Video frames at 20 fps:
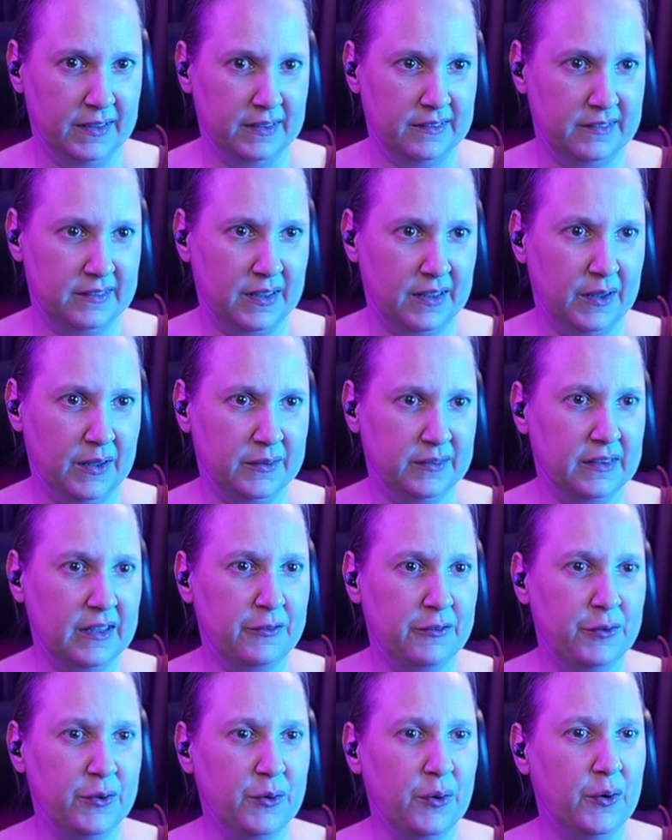So
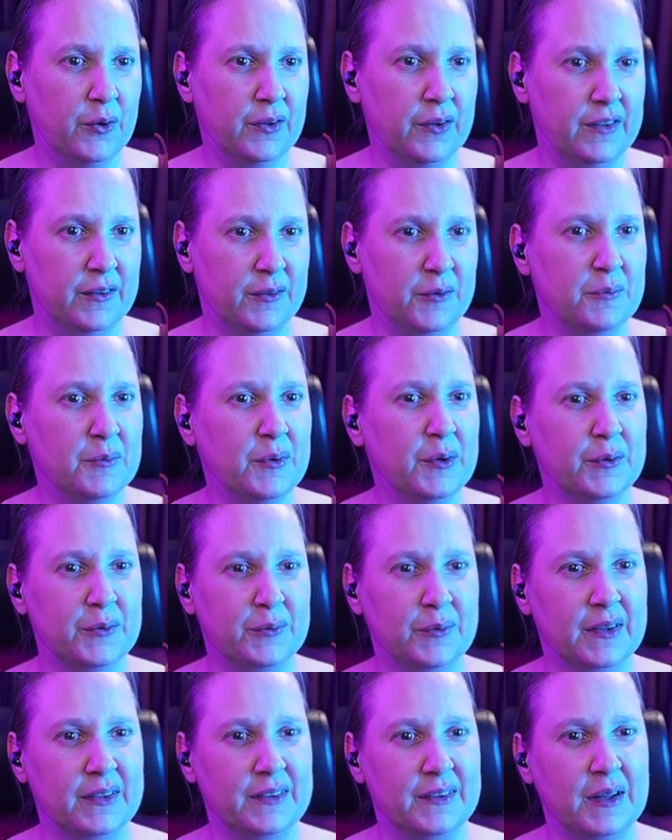if you already removed
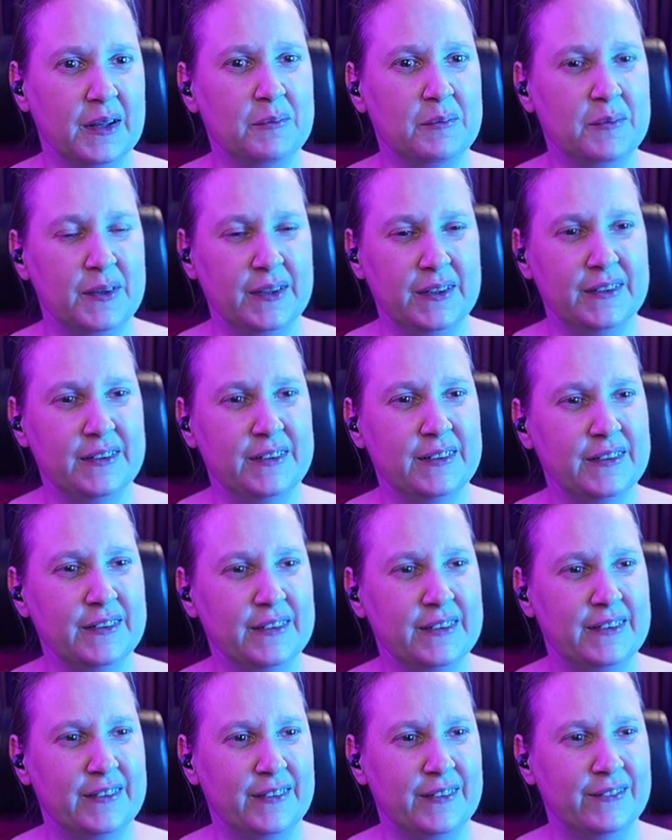one number, you
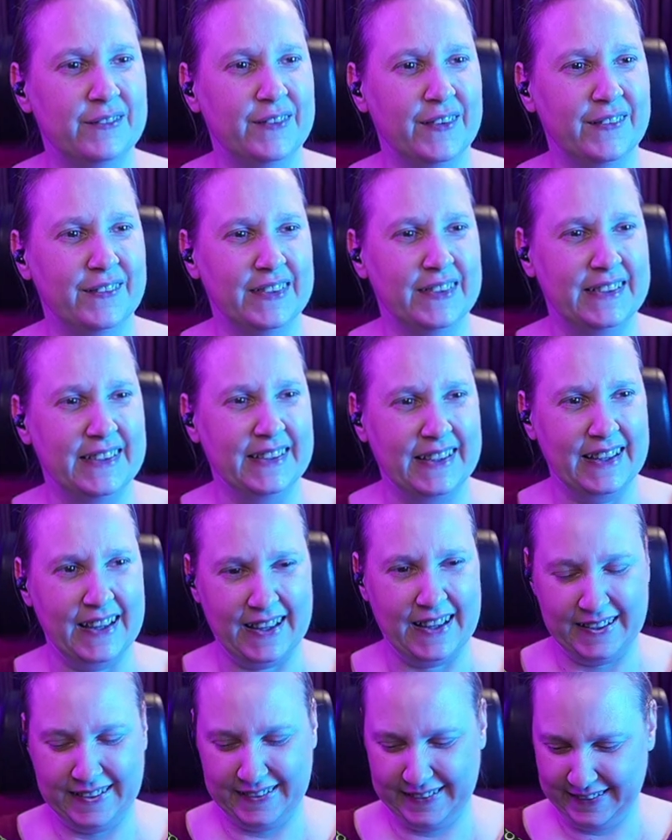shouldn't remove it
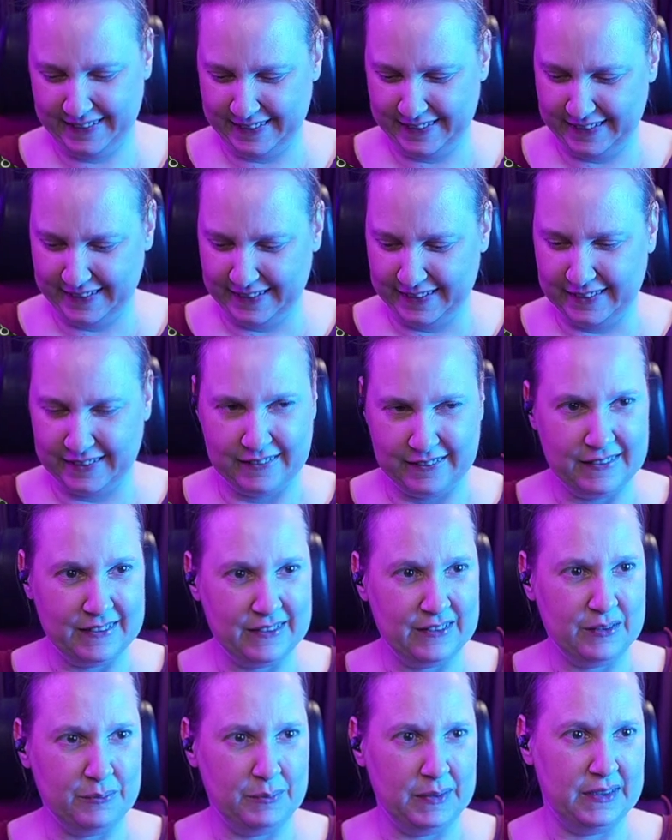again. So this
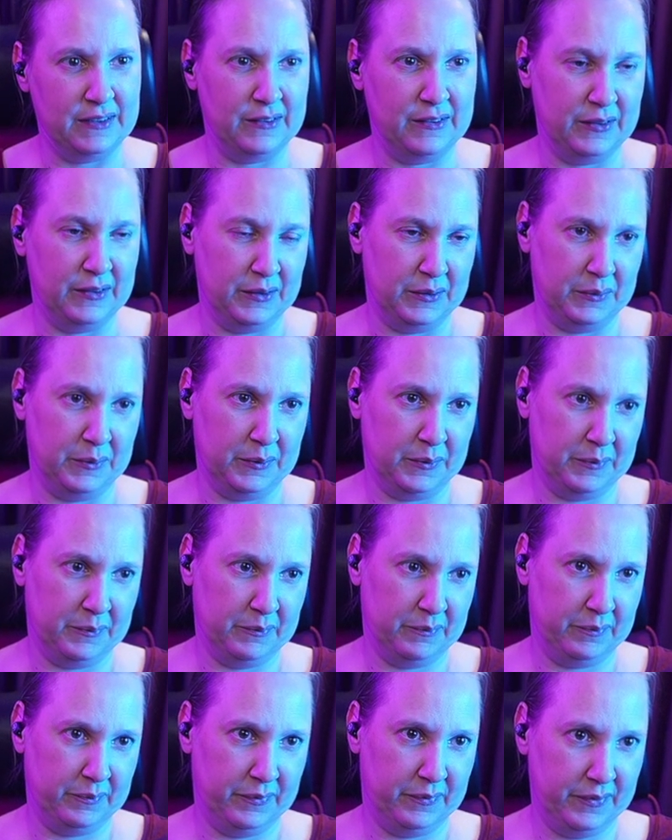should be 2.
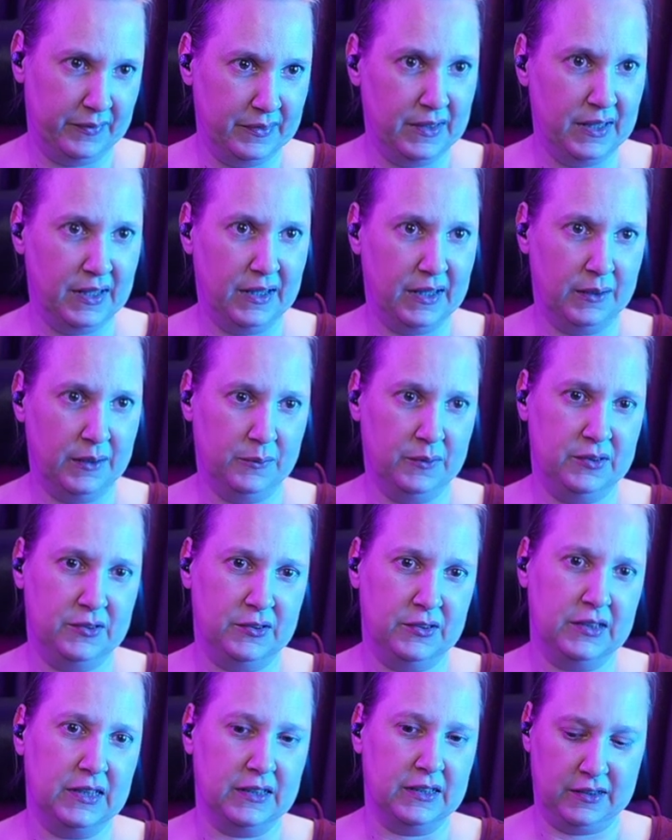Now we
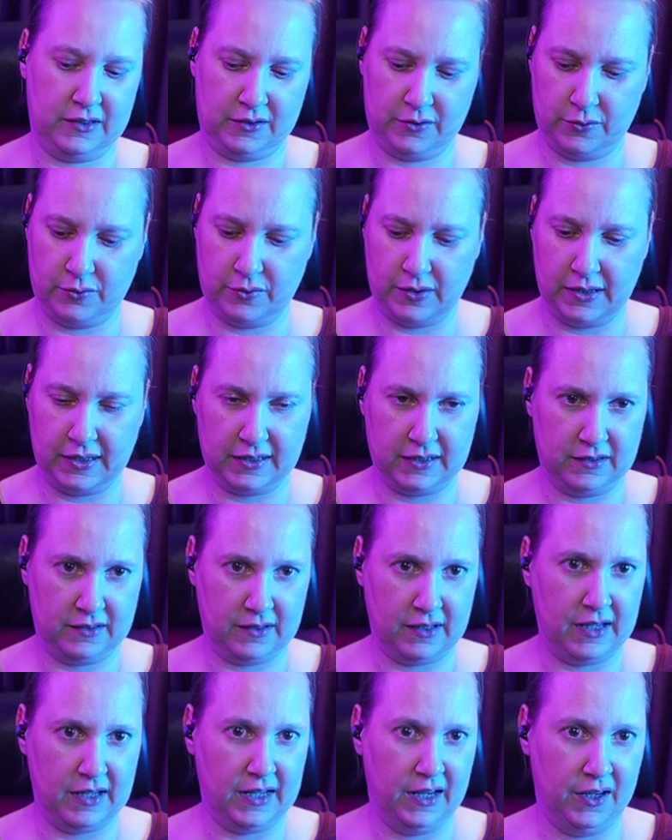should get the correct
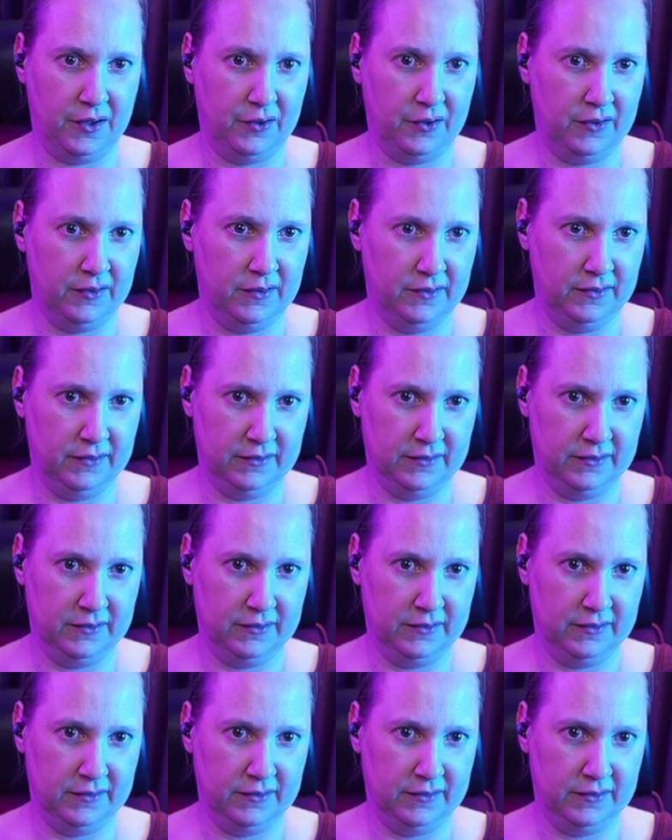error.